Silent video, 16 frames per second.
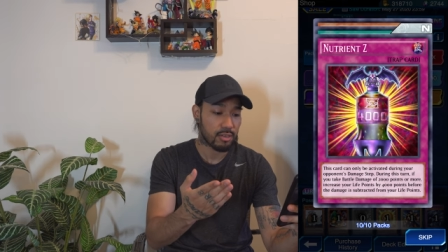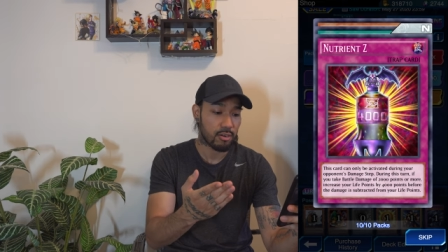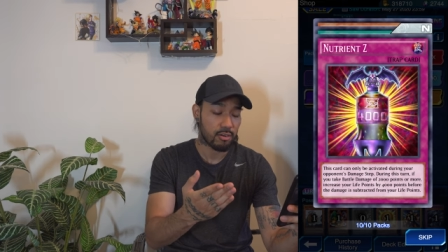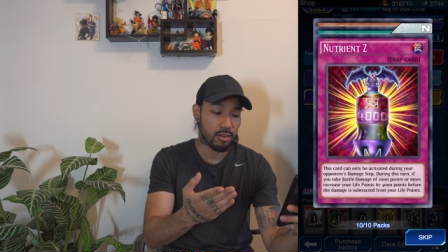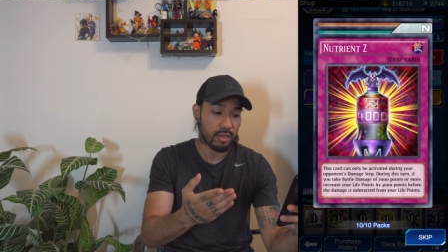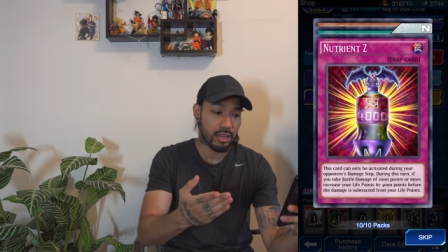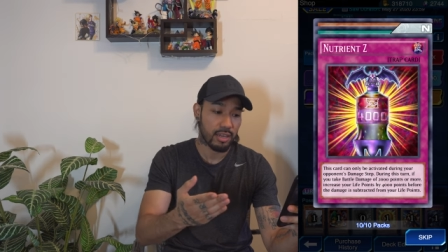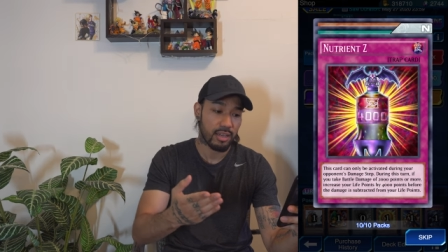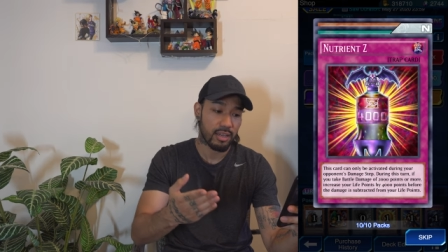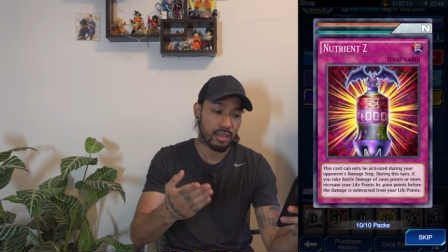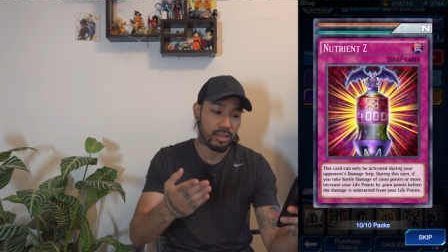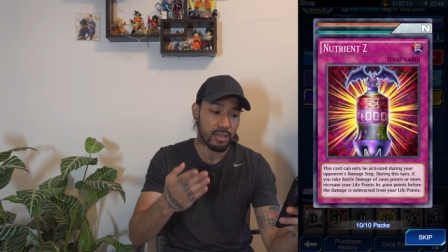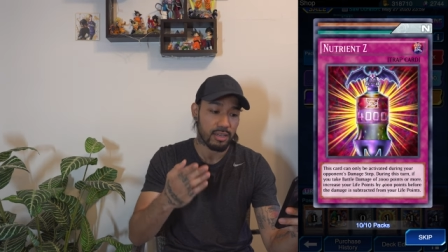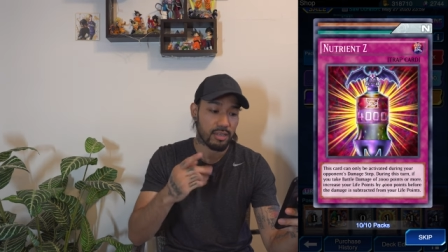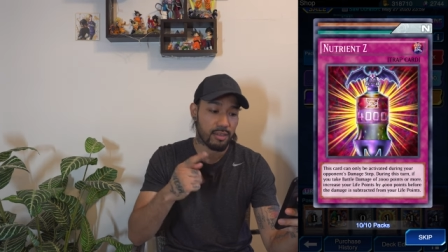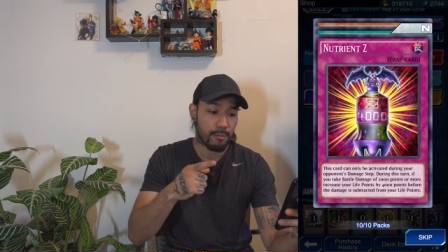Okay.
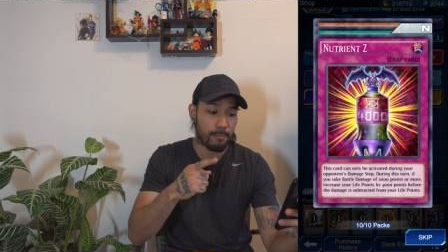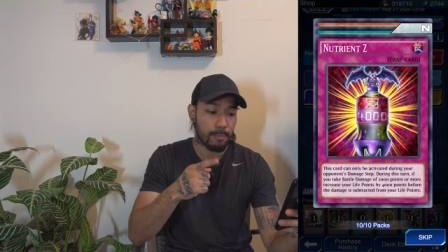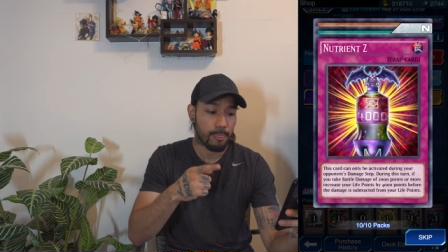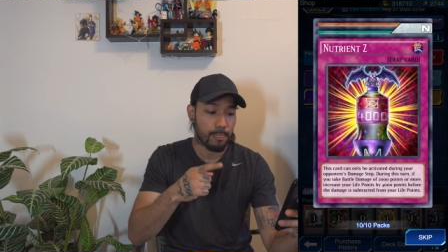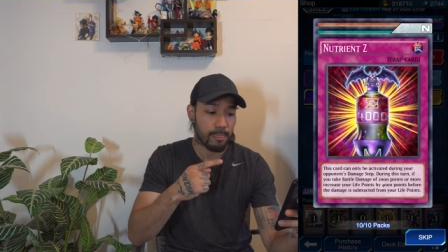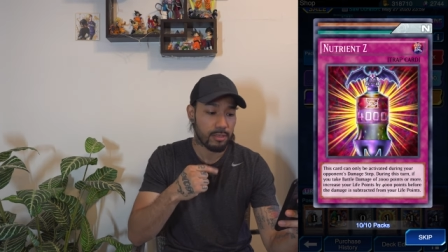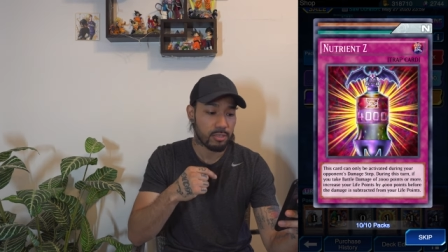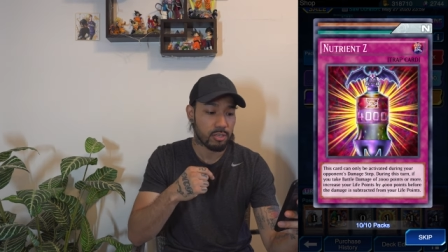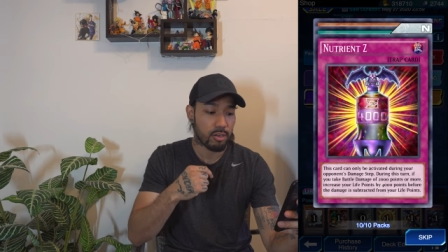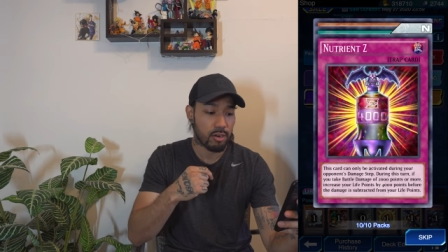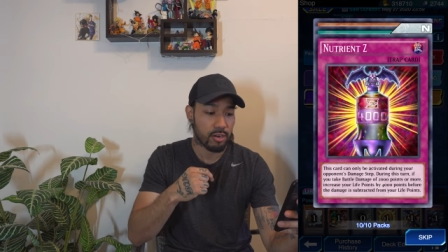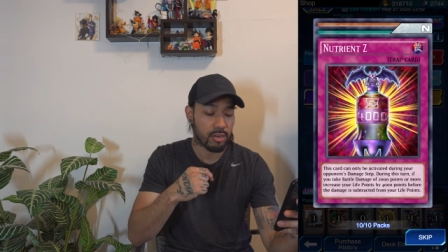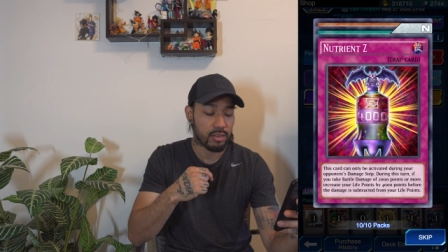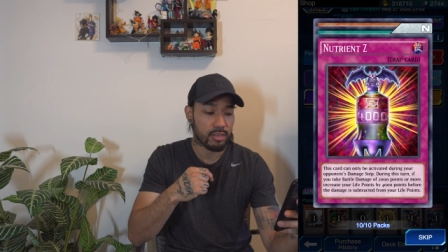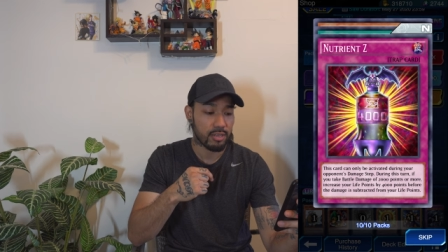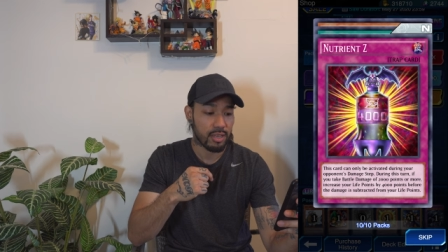This
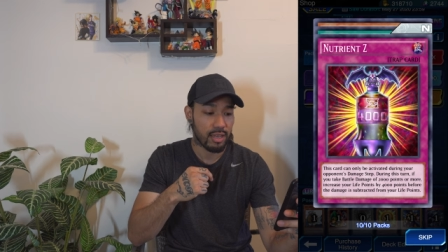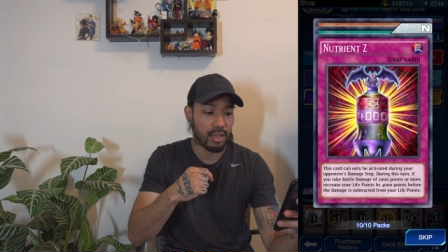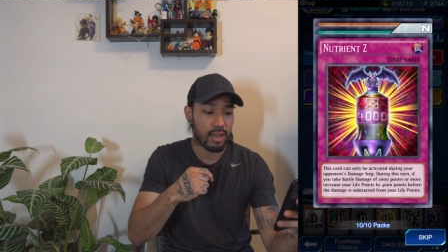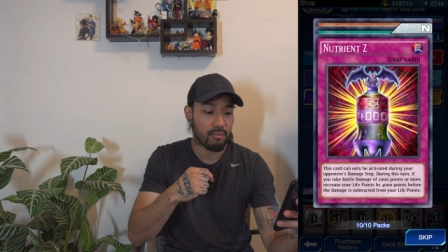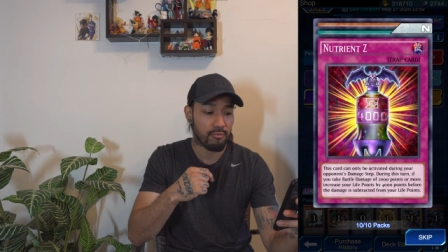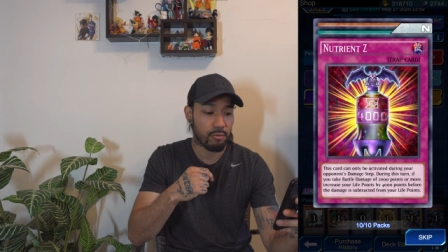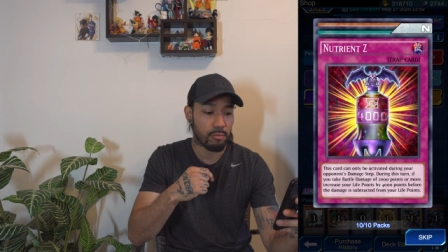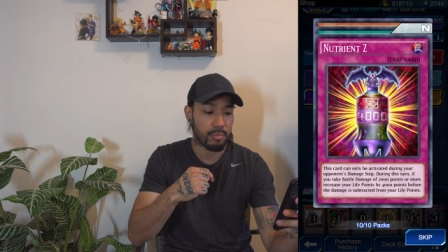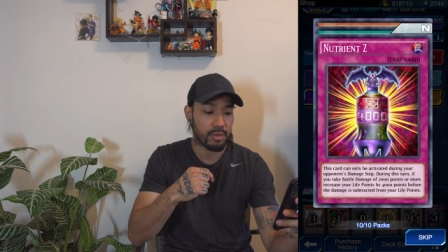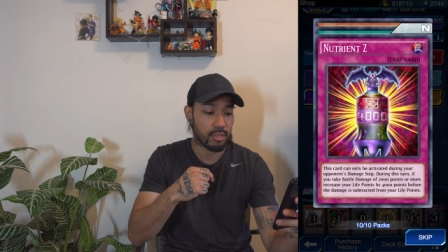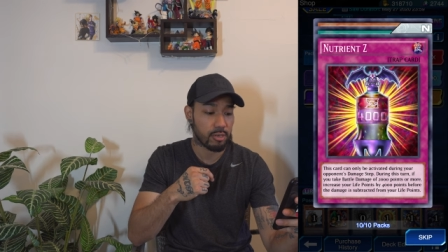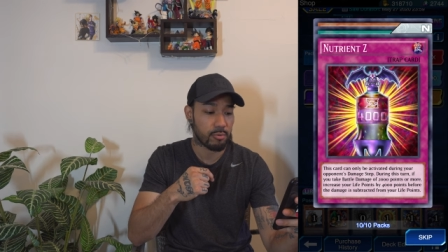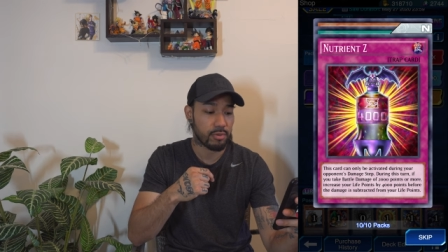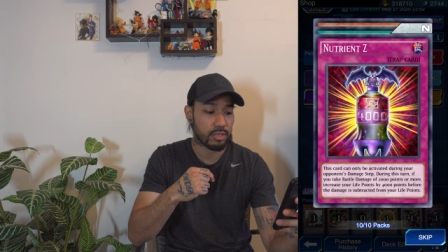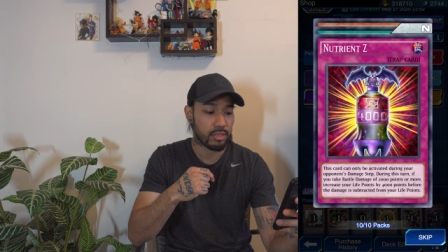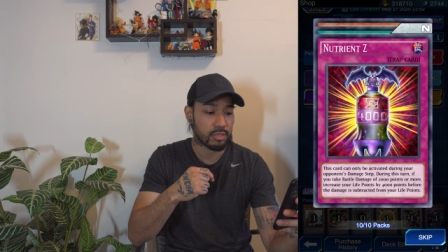card, yeah, I'm
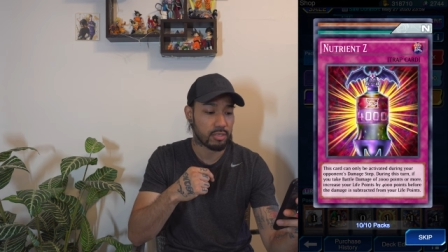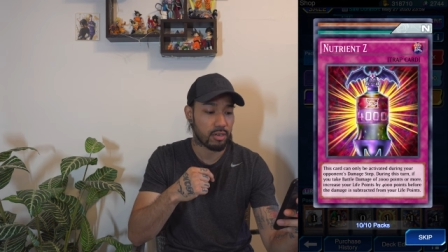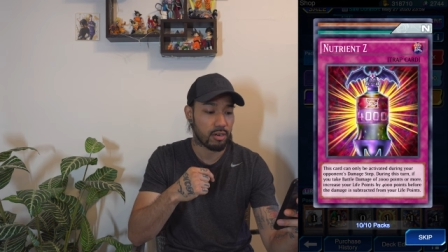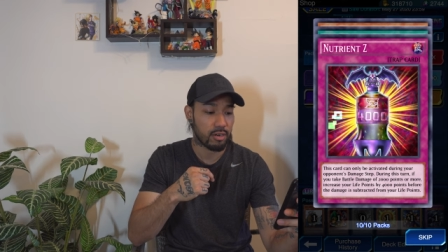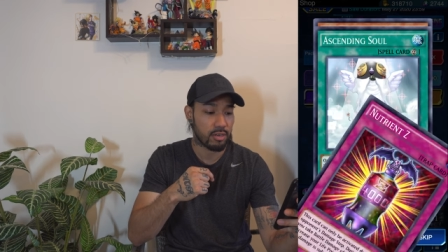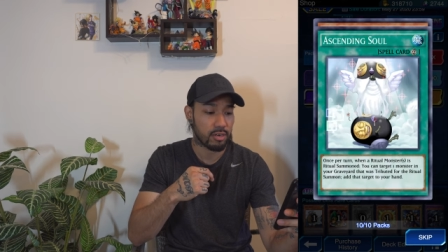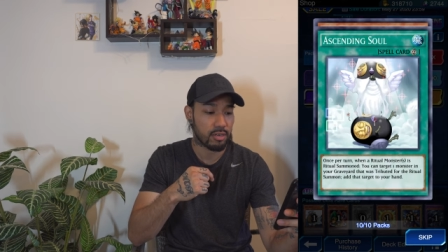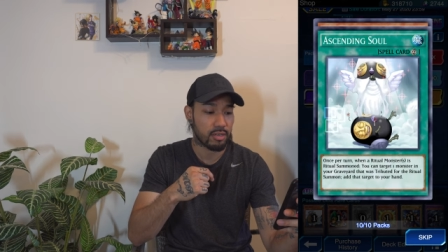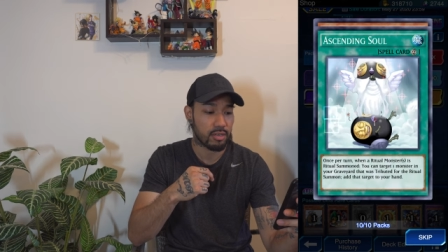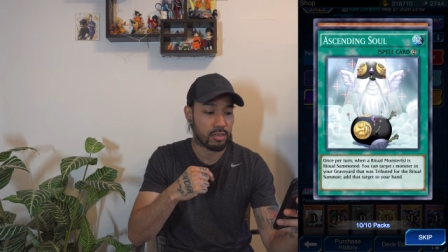familiar with this card.